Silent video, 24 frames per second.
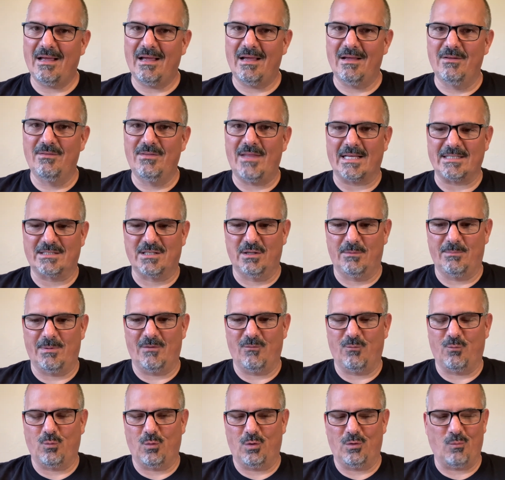that's a little bit of
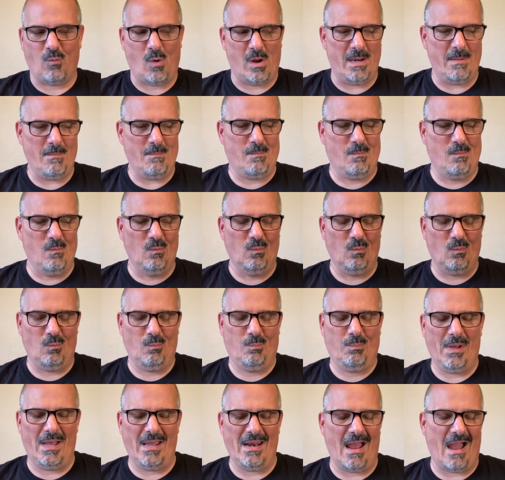what we're wanting.
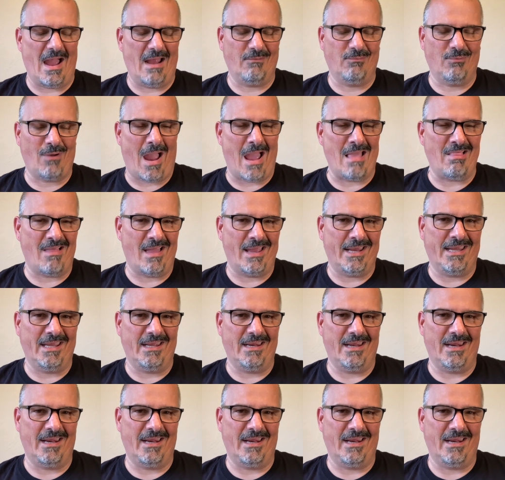But I like it,